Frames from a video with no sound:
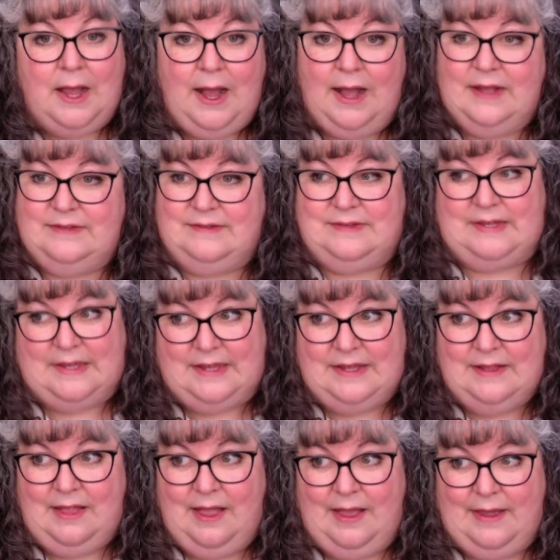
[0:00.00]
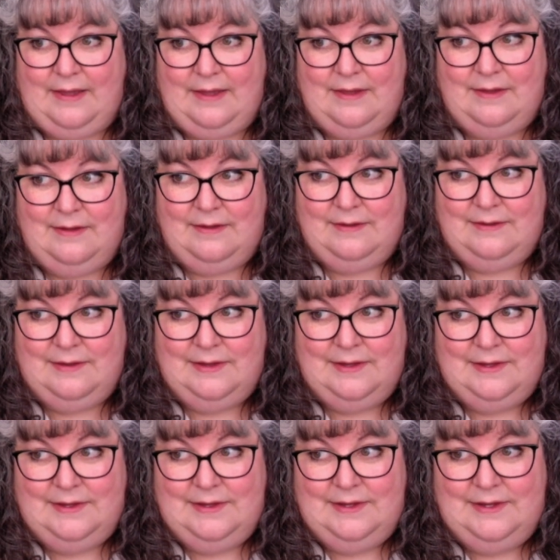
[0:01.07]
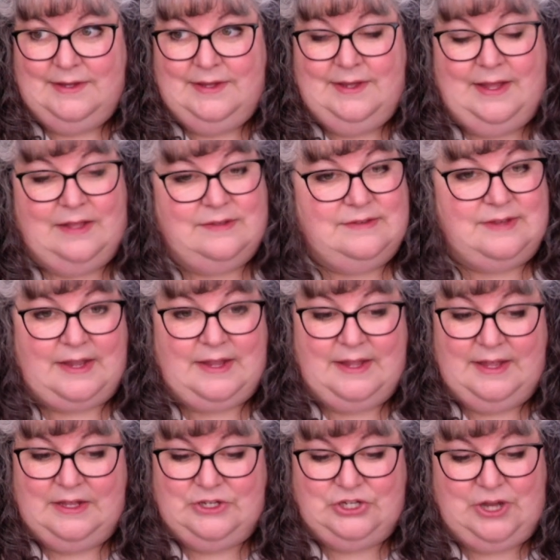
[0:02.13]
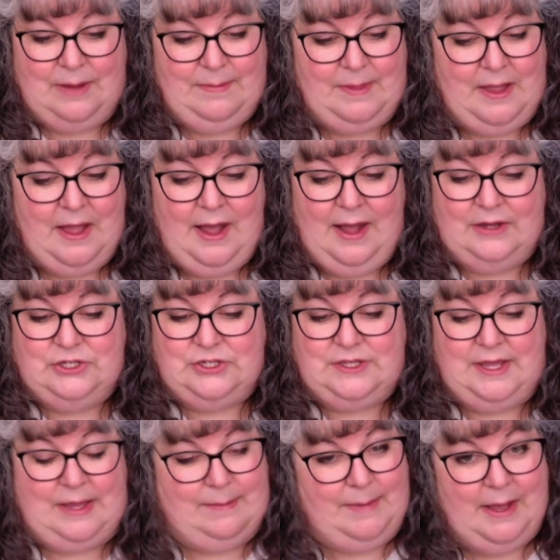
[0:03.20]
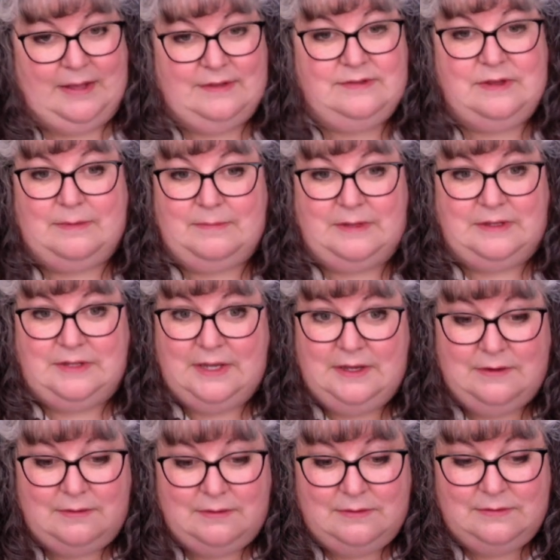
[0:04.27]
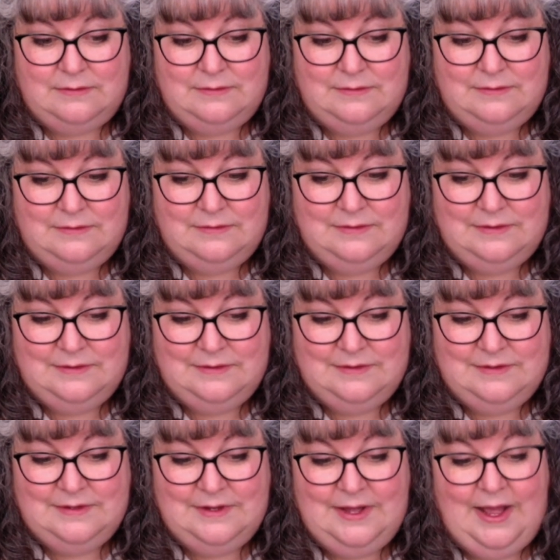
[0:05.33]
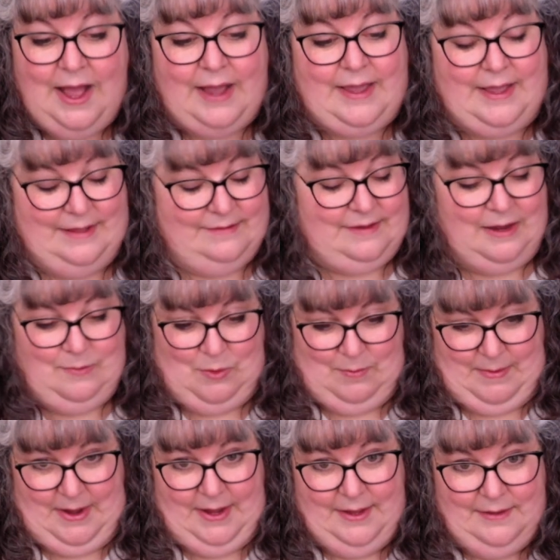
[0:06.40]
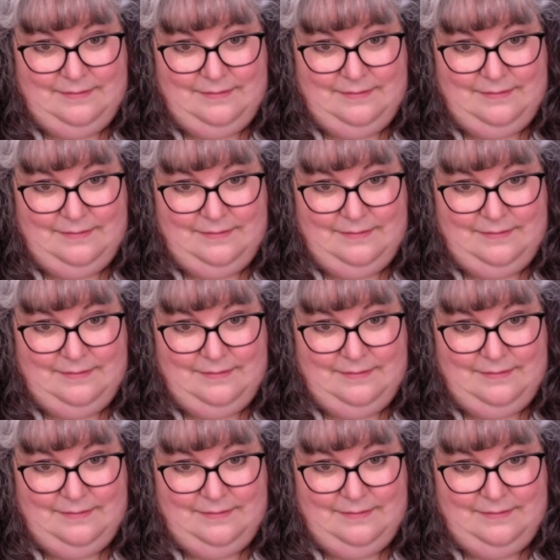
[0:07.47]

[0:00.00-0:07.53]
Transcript: I see, like a secondhand shop that I just can't pass up the deal, I can't say I won't buy it.